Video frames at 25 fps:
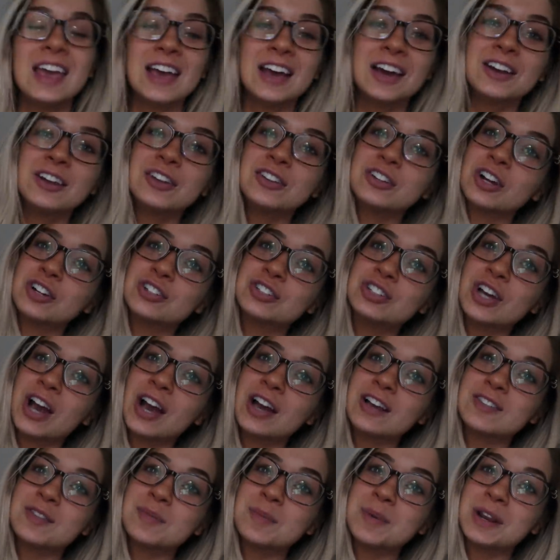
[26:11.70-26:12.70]
and I'll talk to you
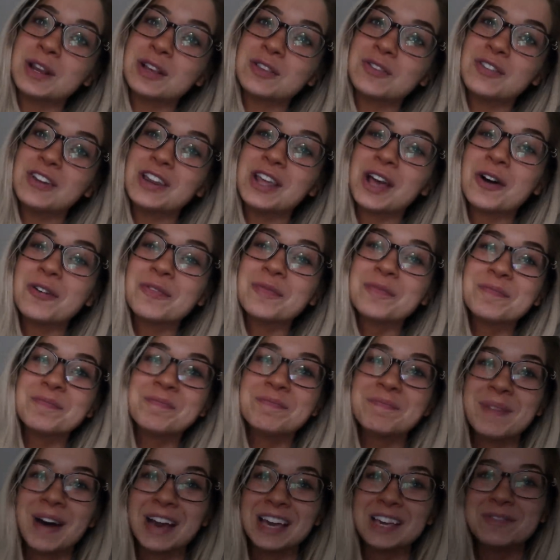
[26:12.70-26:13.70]
guys in my next video.
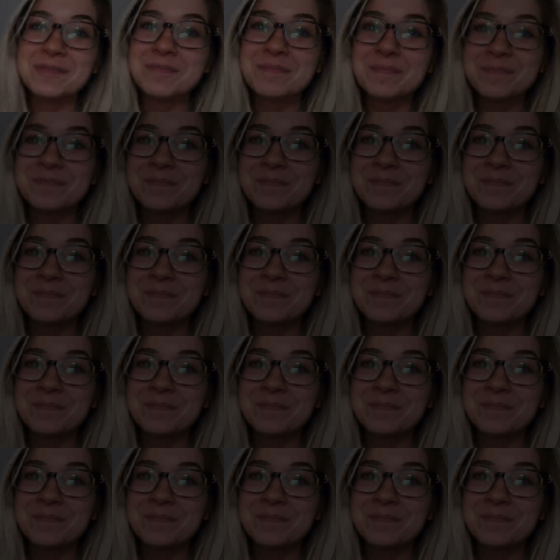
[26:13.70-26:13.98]
Bye.